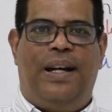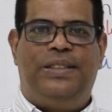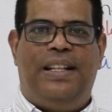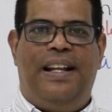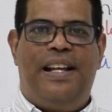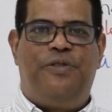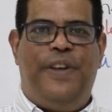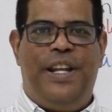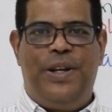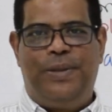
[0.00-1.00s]
Until the next
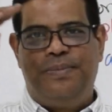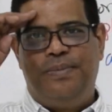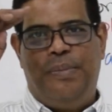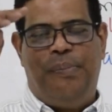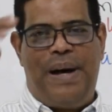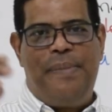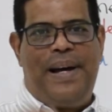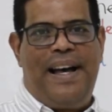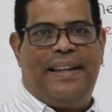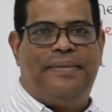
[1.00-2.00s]
video,
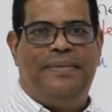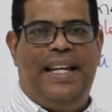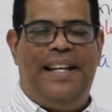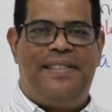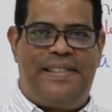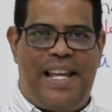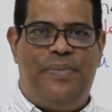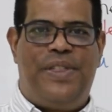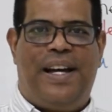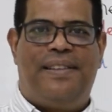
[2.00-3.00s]
bye-bye, and stay
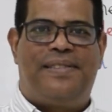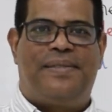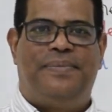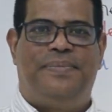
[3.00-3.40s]
with us.